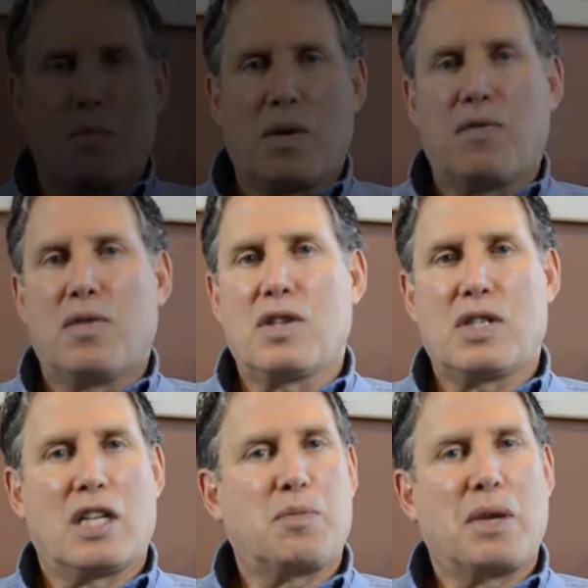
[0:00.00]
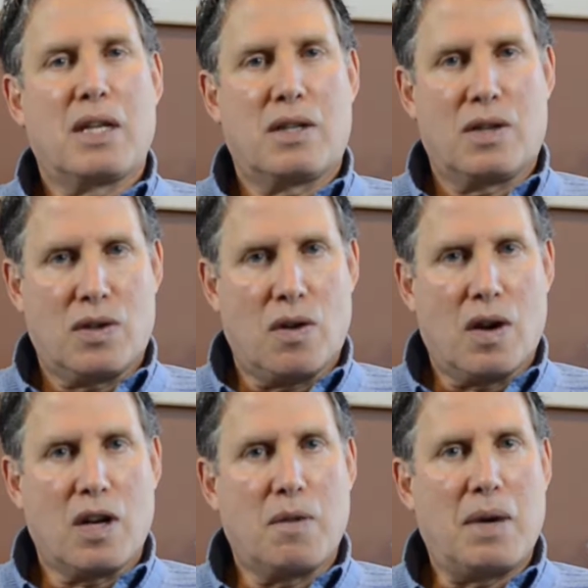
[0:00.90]
But first, let's begin to
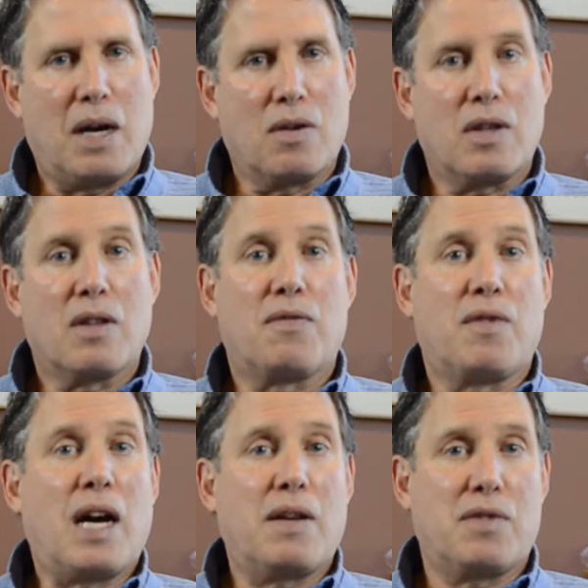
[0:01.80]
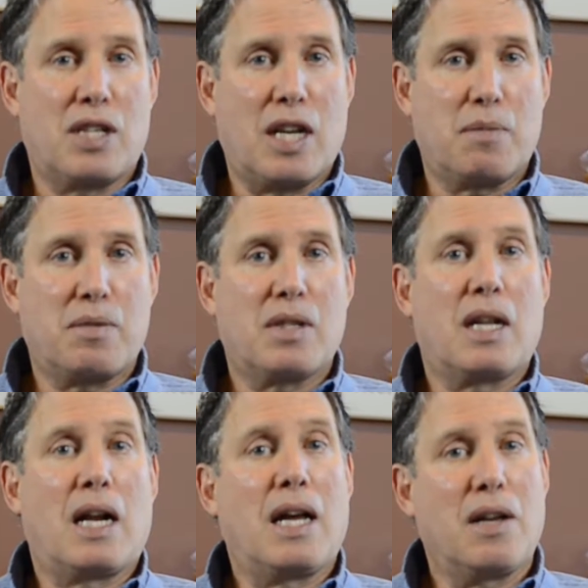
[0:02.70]
talk about the 5 steps that
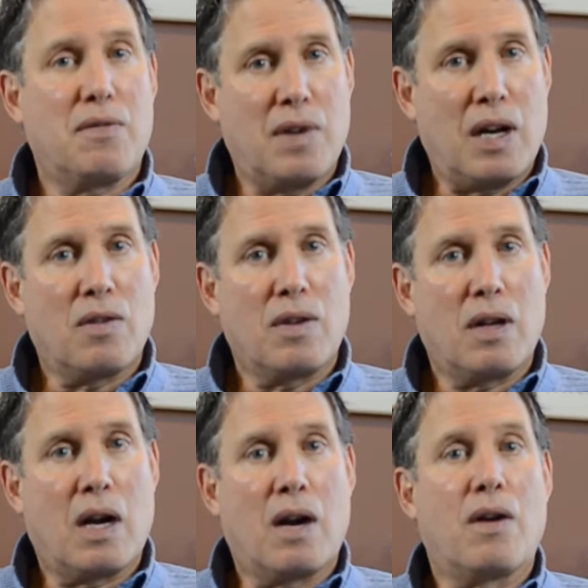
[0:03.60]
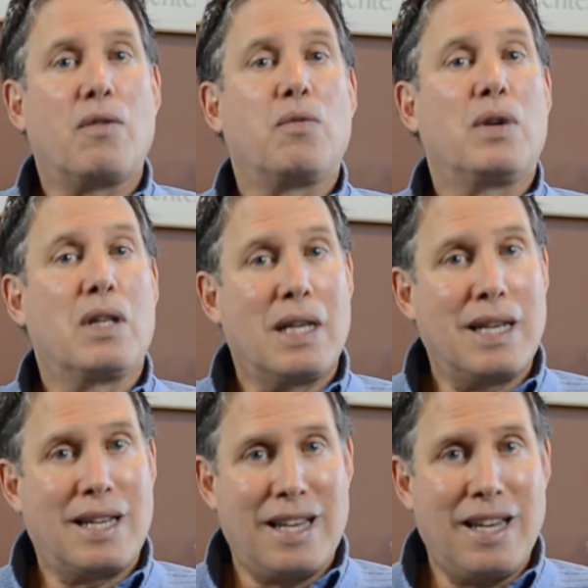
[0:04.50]
I have found are really
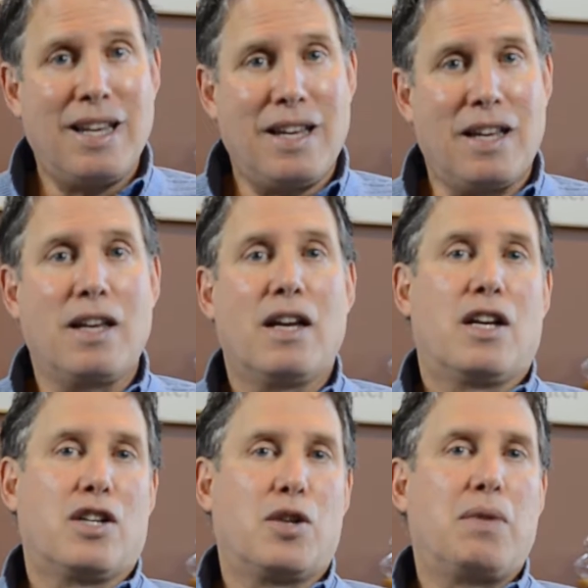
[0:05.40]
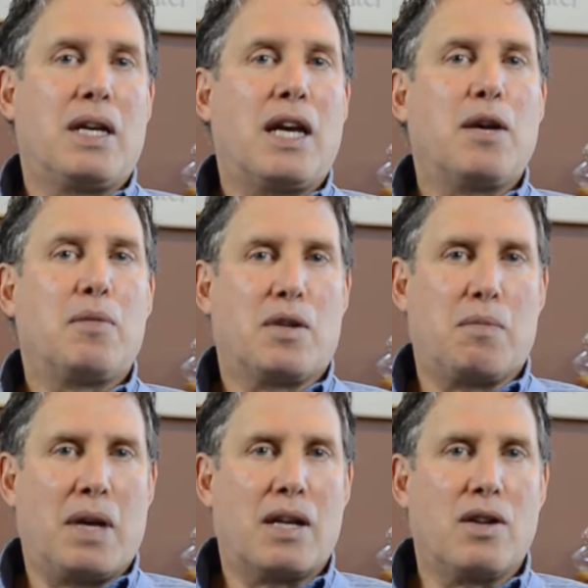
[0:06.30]
key to being able to
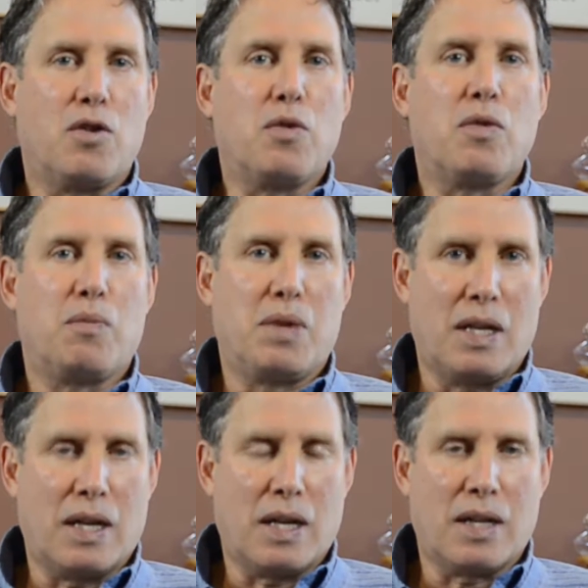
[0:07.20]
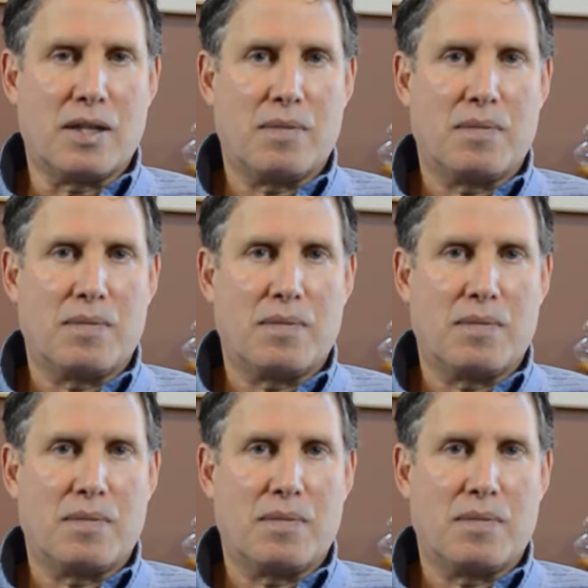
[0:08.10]
make new beginnings.